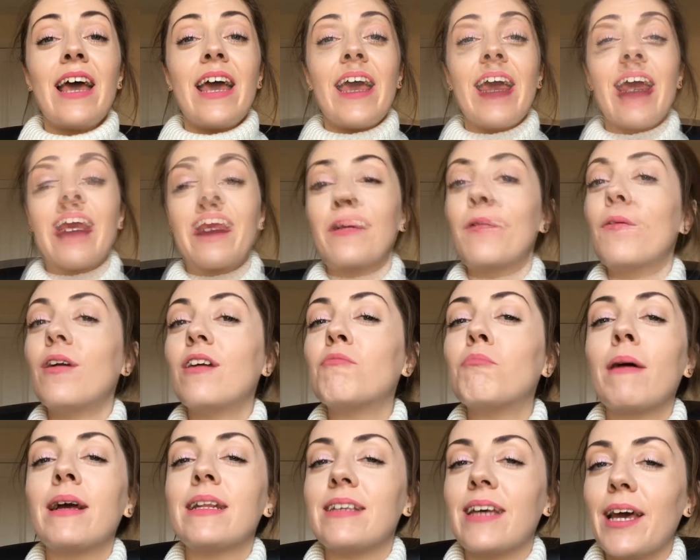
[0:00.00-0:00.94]
It's all of
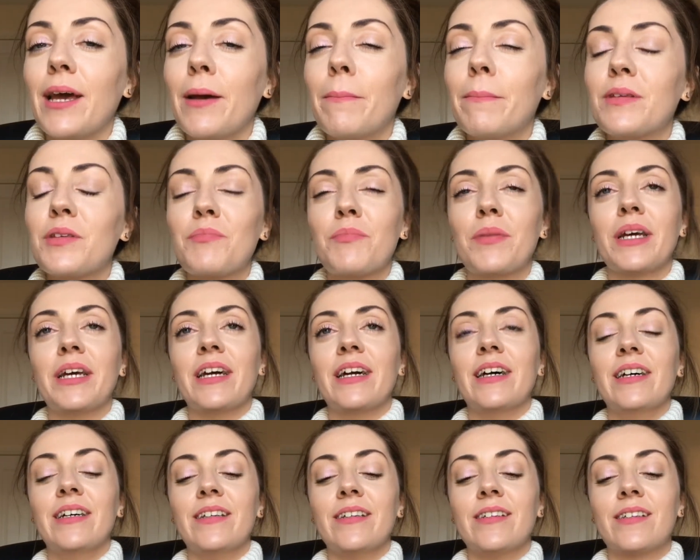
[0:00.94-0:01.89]
my tips,
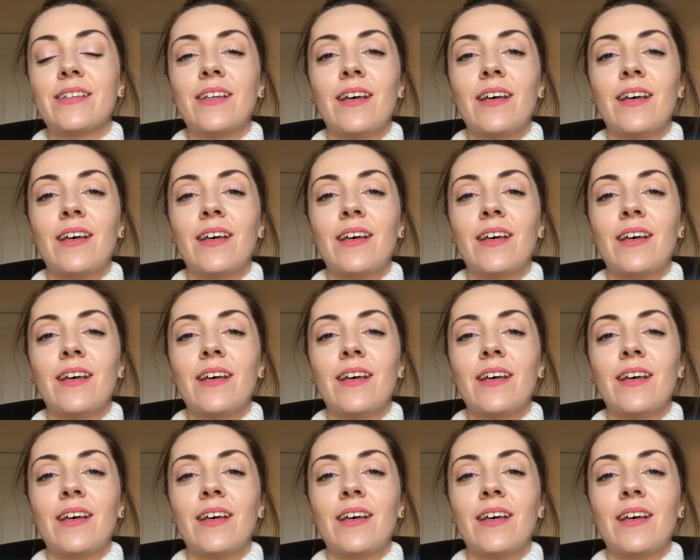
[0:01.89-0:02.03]
because